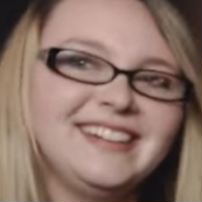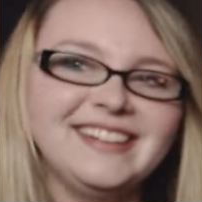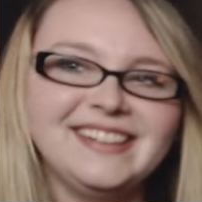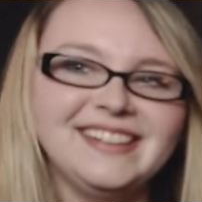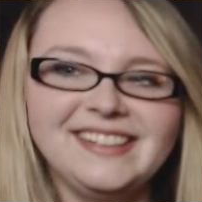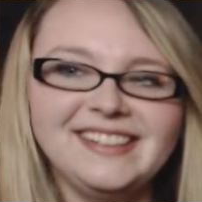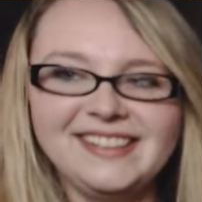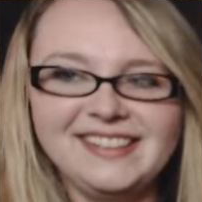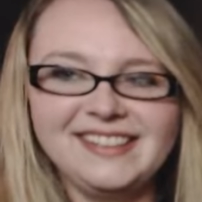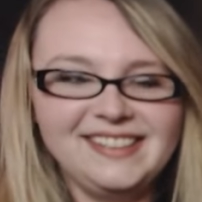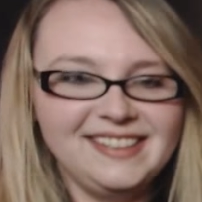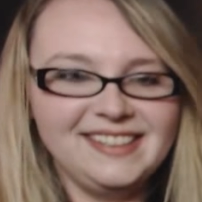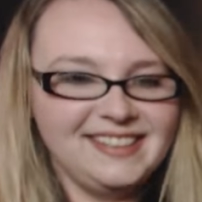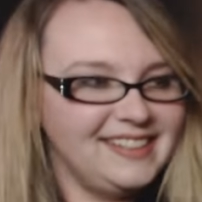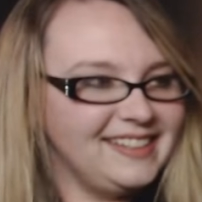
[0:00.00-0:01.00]

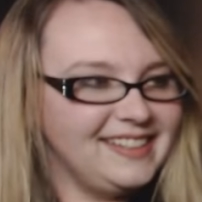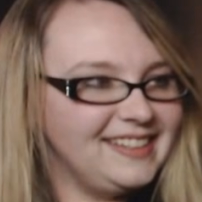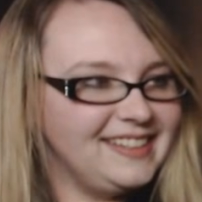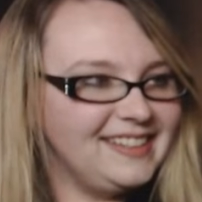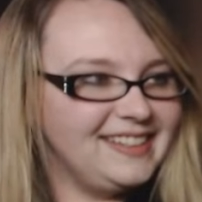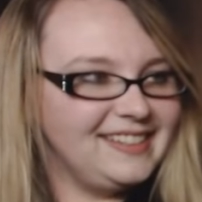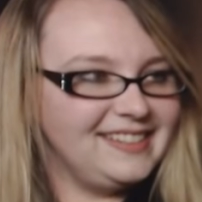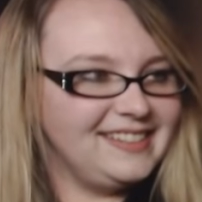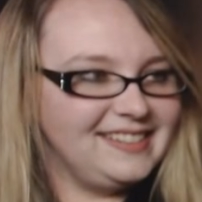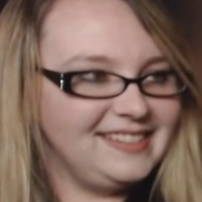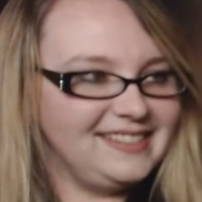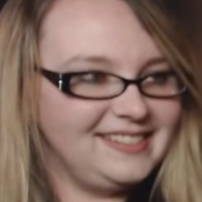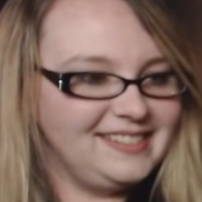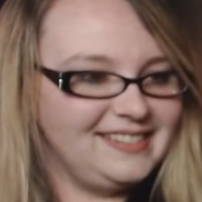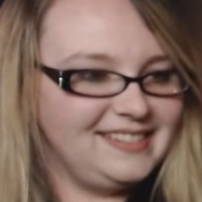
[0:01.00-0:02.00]

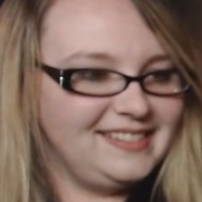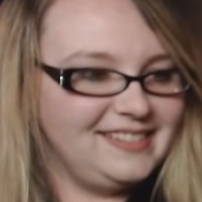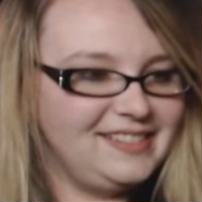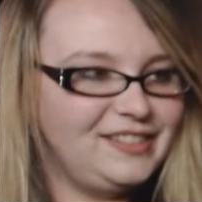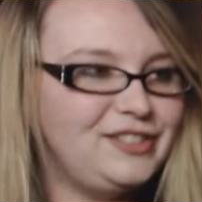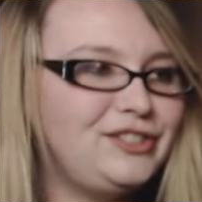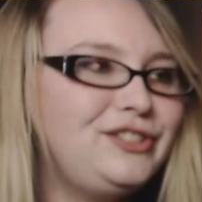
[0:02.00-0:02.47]
[no speech]